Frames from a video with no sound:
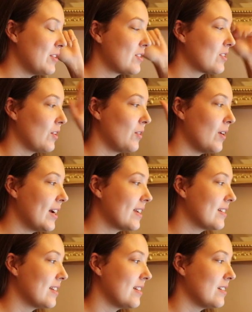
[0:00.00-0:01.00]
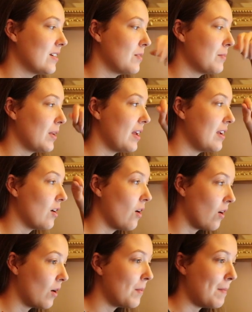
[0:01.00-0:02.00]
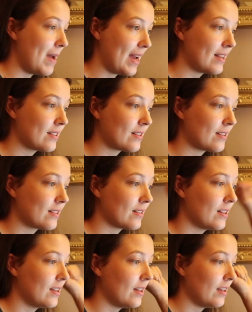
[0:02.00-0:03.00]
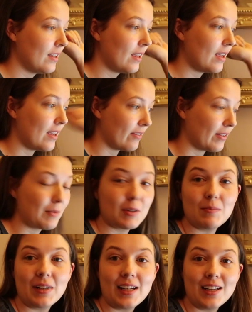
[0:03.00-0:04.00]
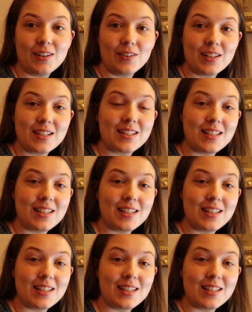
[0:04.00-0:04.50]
so I could end up a hot mess, if I'm completely honest.